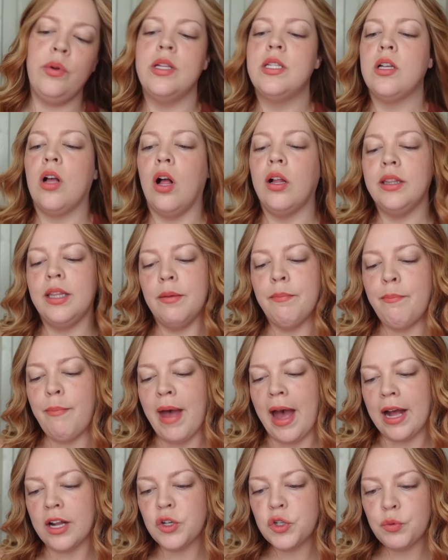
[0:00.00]
It's called The
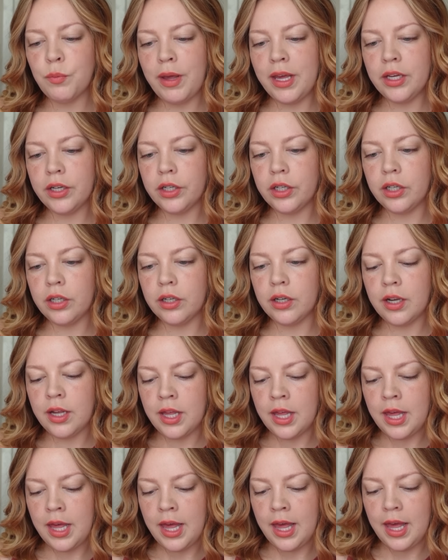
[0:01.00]
Matchmaker,
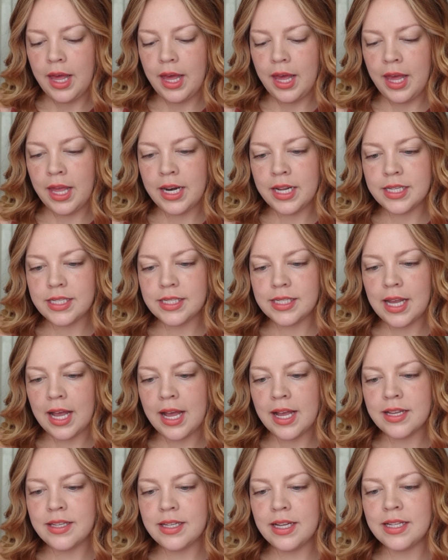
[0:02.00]
and it
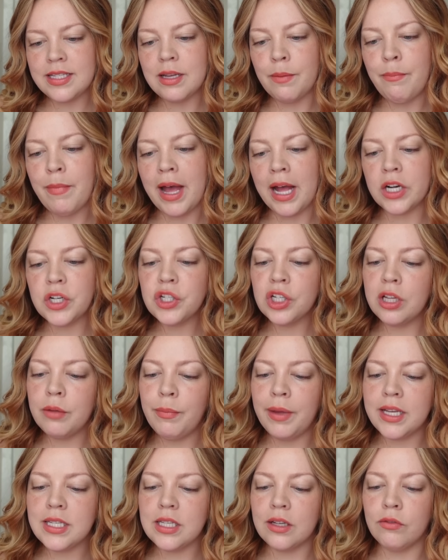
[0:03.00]
says it's a magical
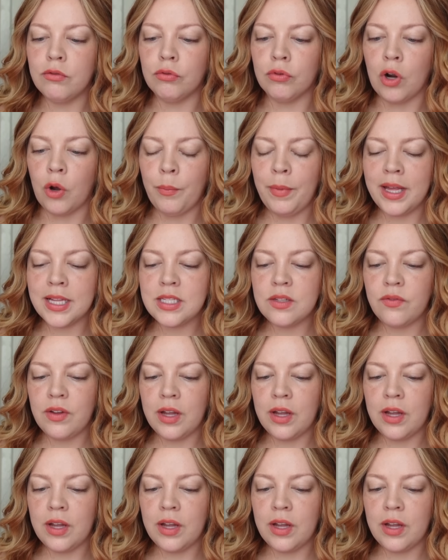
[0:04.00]
mix of romance,